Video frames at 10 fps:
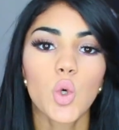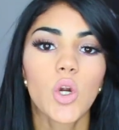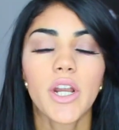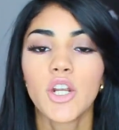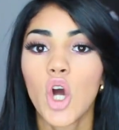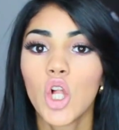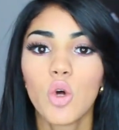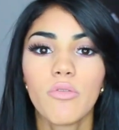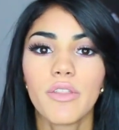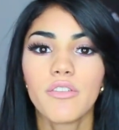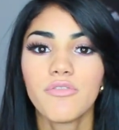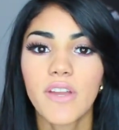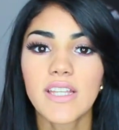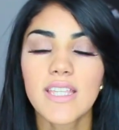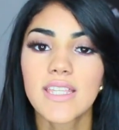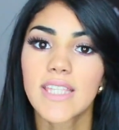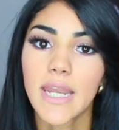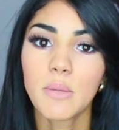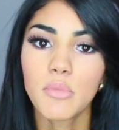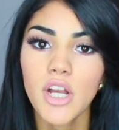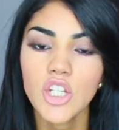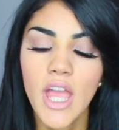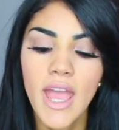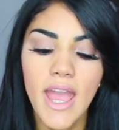or an all over the face setting brush.